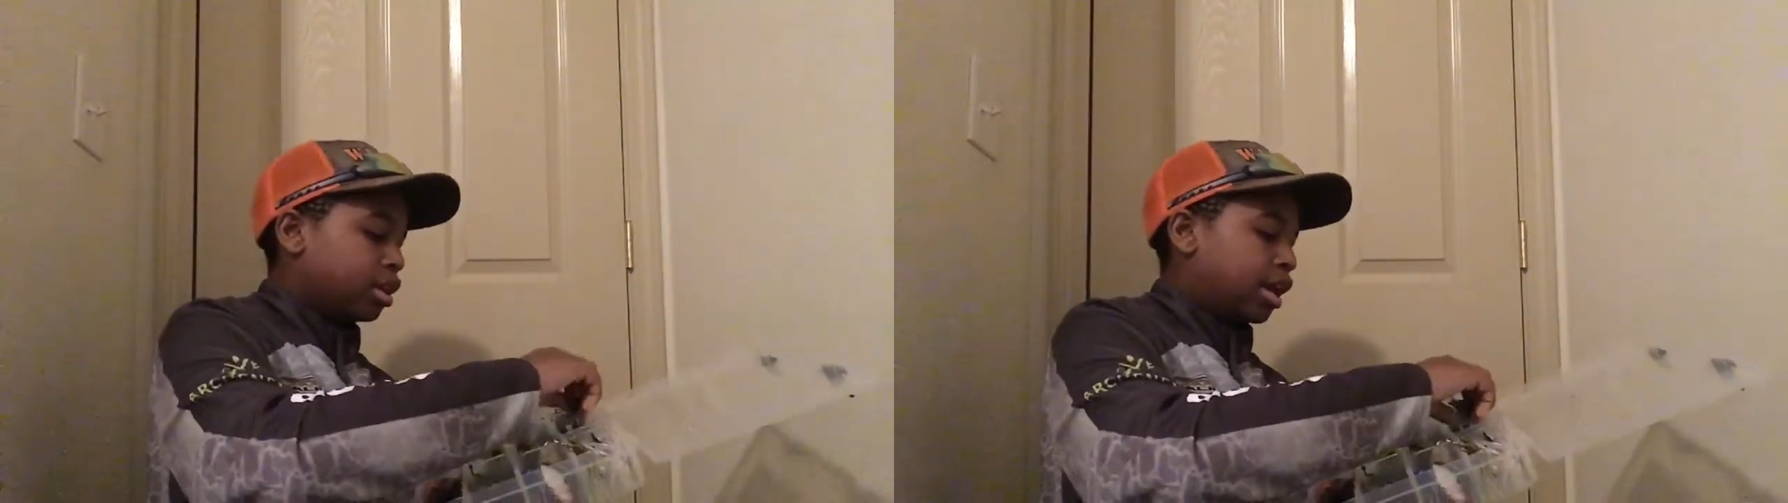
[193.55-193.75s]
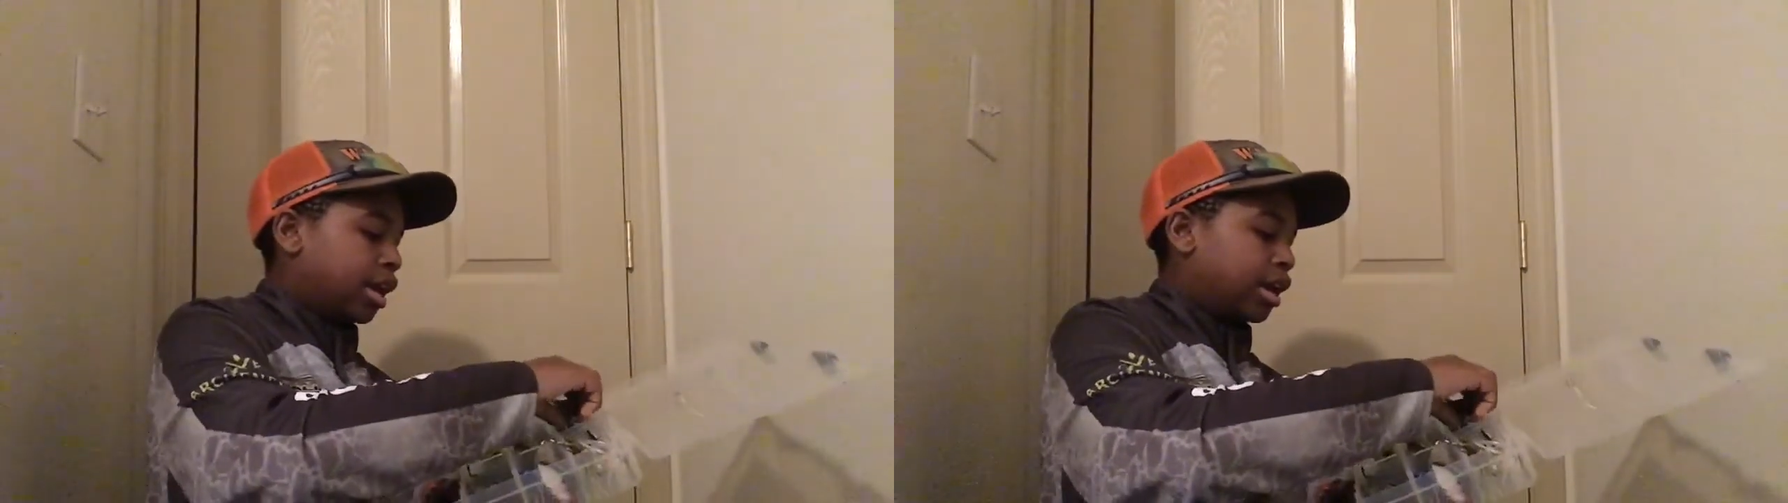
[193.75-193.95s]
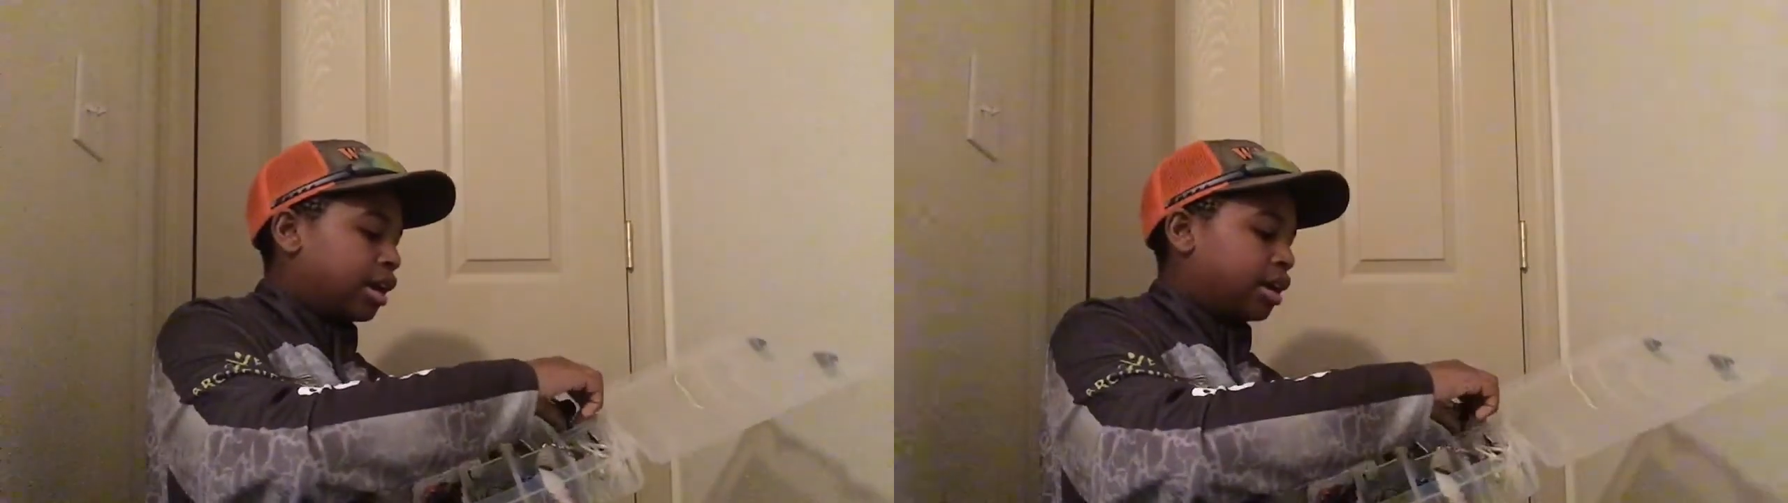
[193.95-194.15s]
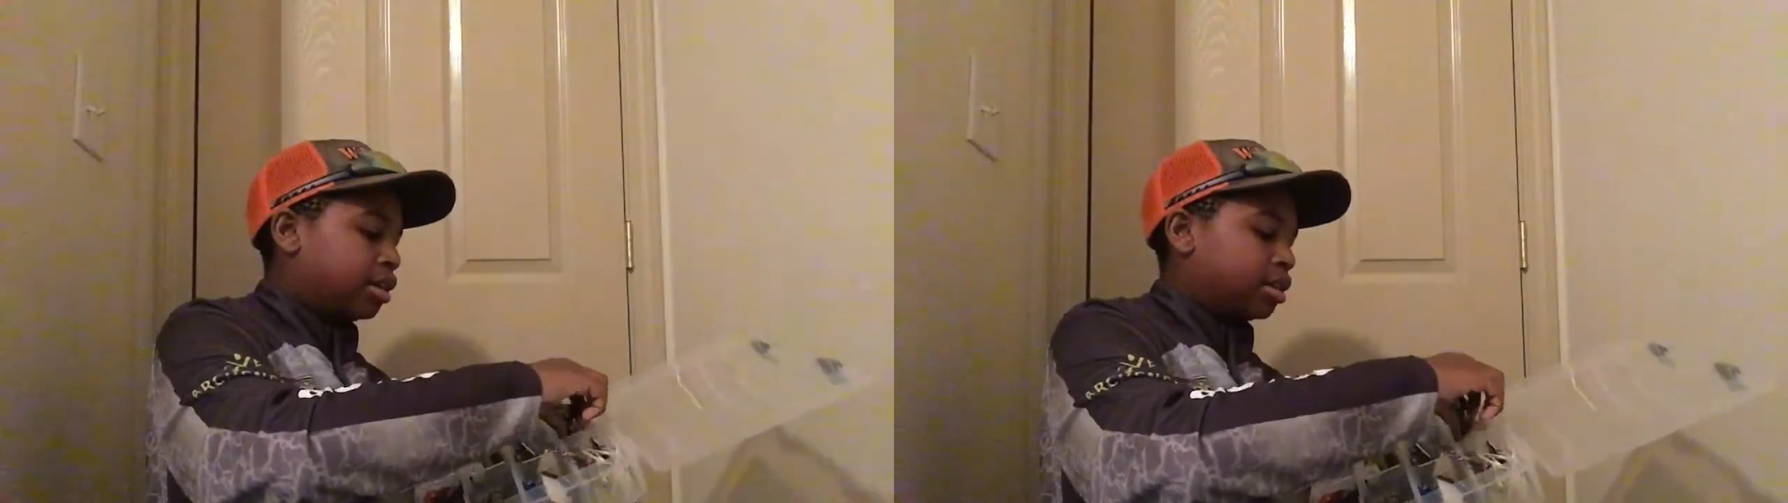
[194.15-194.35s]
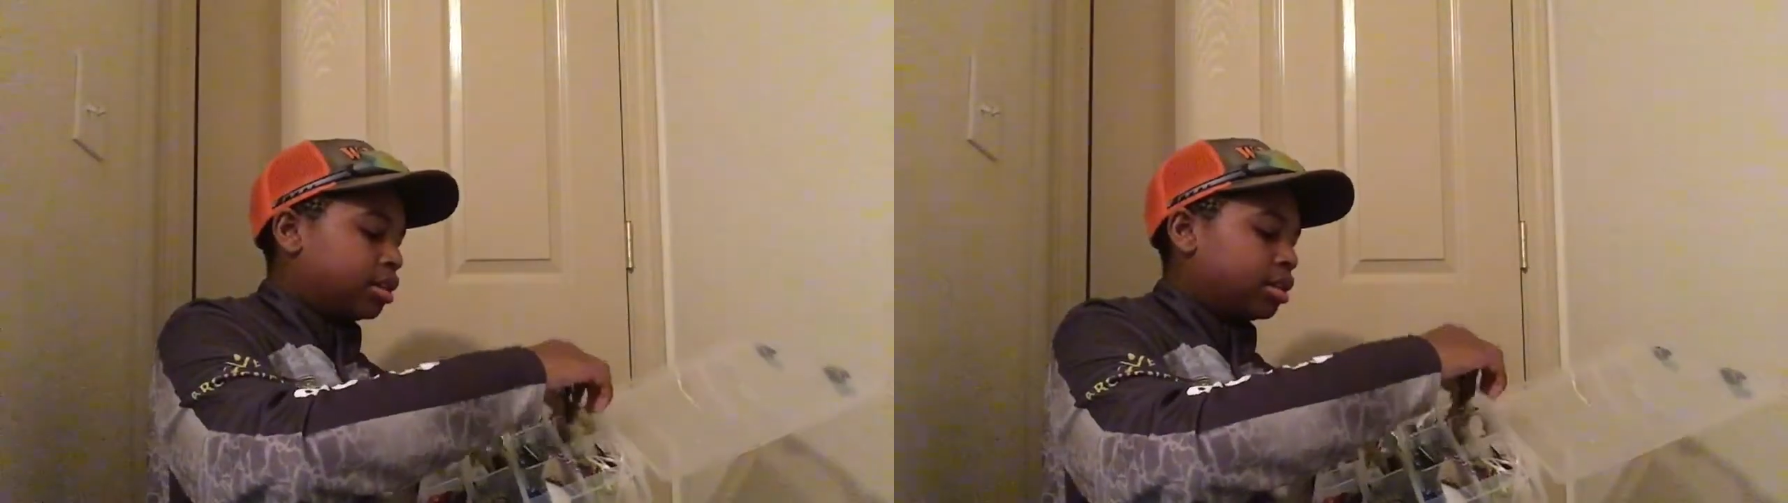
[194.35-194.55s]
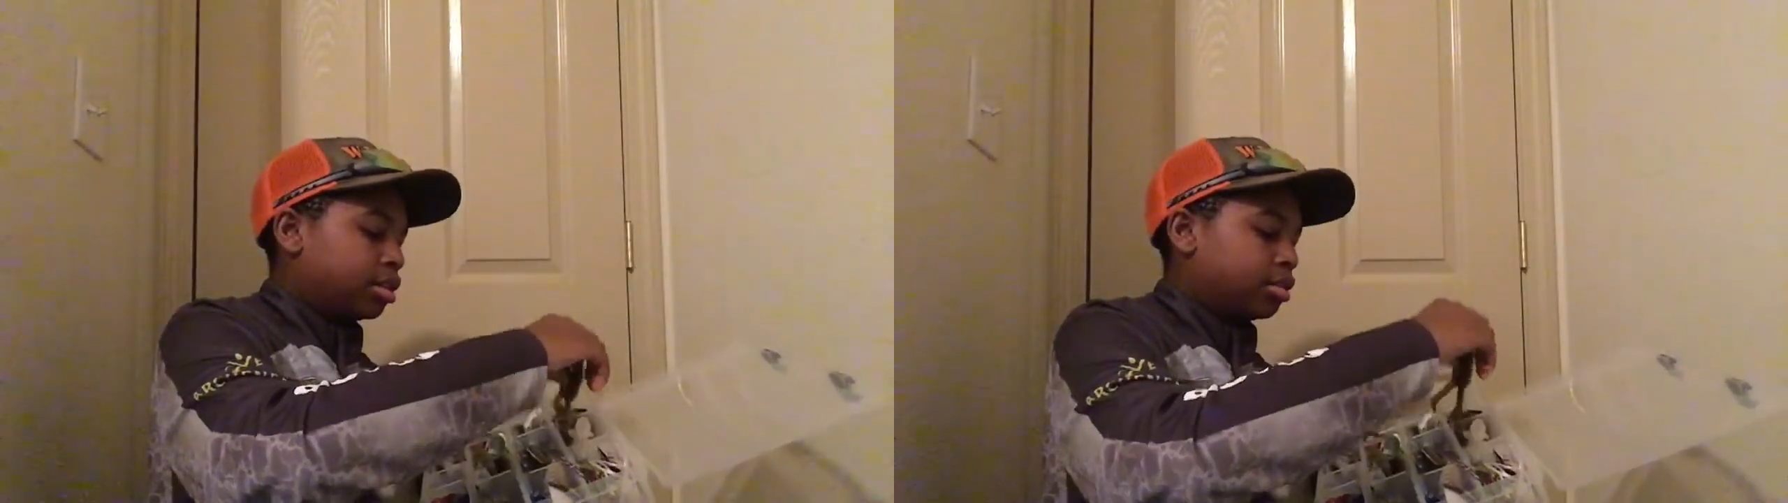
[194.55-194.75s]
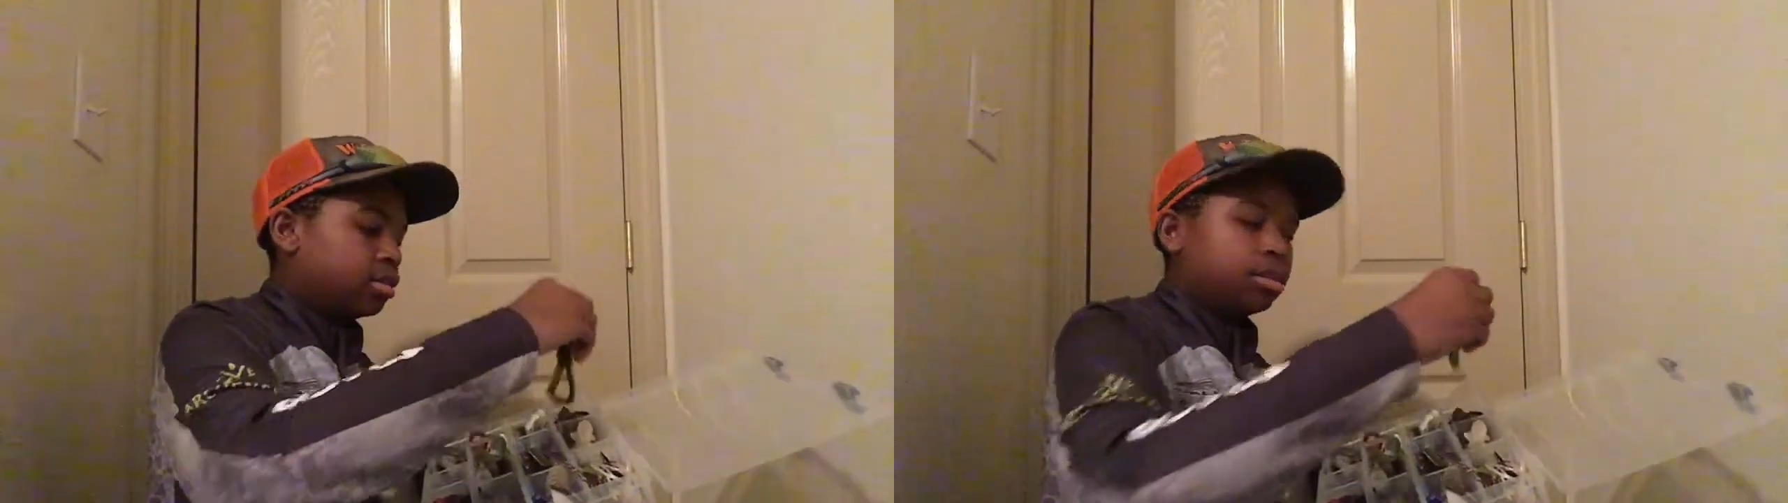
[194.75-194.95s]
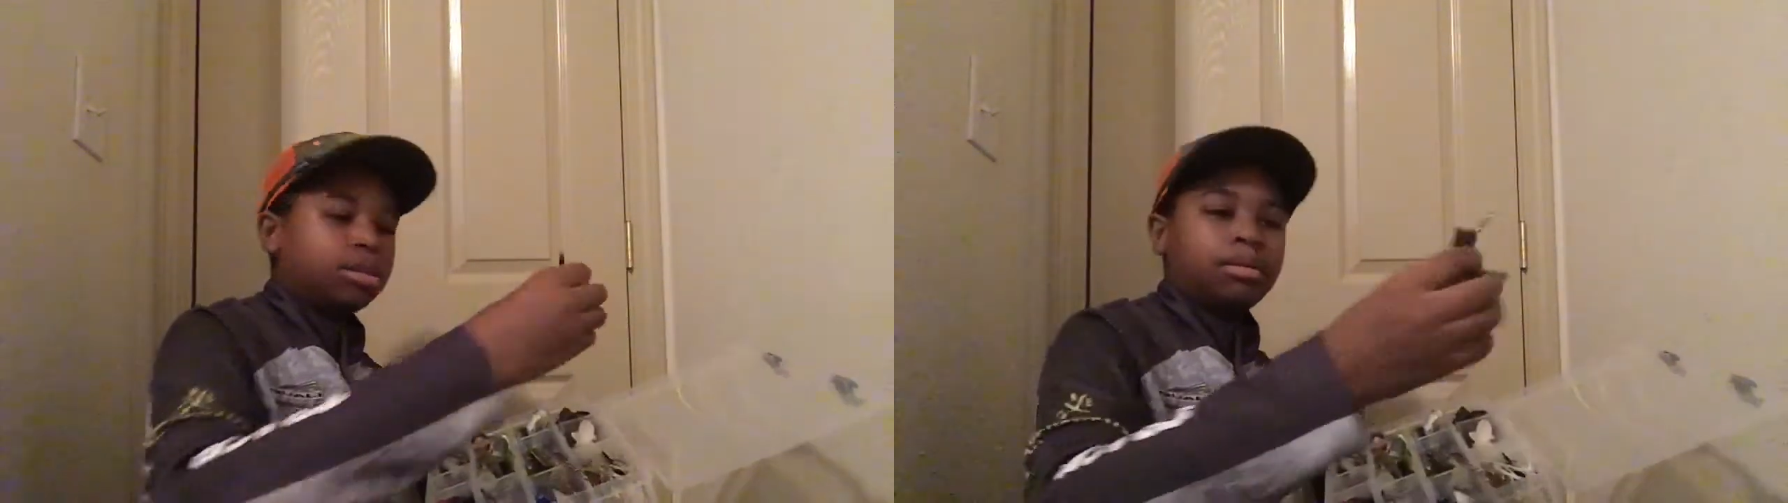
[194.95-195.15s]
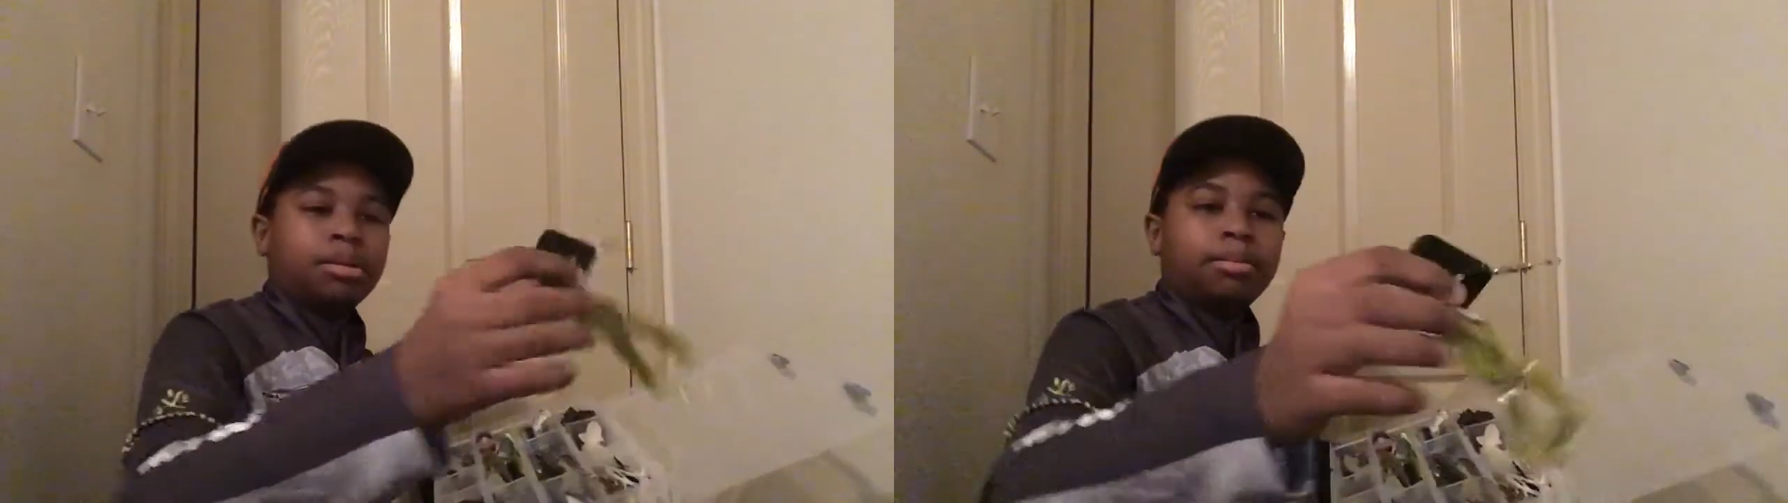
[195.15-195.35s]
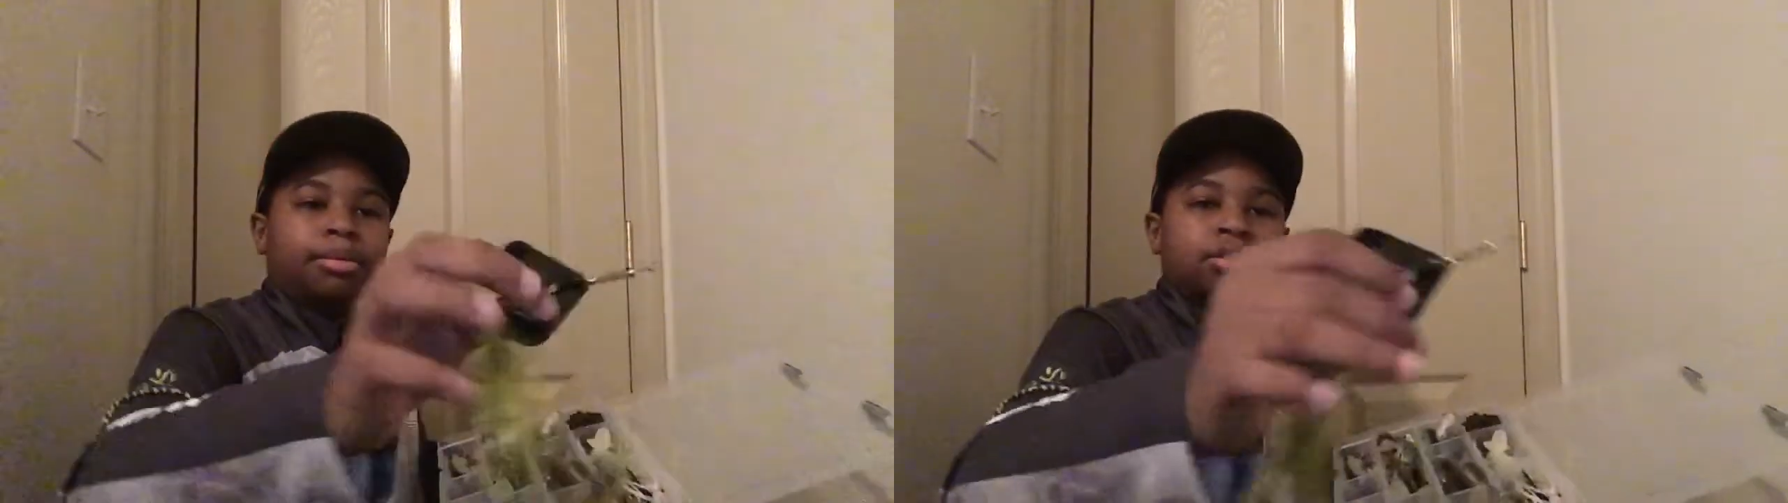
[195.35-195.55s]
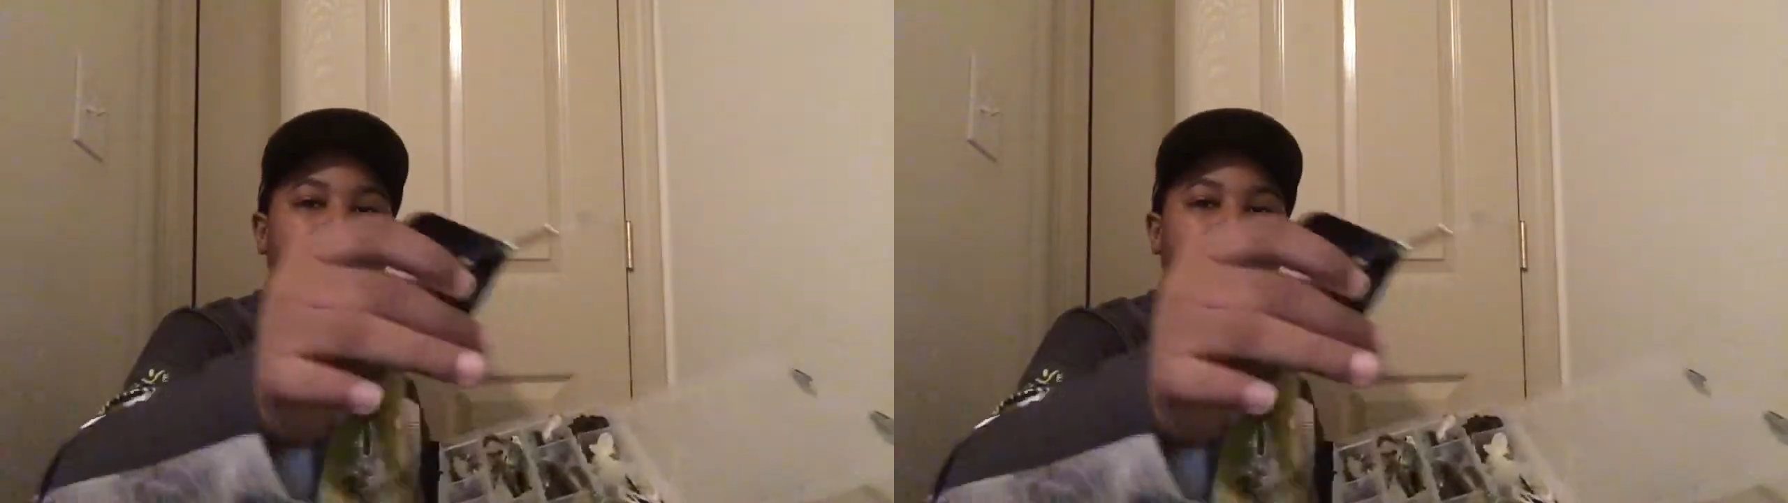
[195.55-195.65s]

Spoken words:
I got a buzz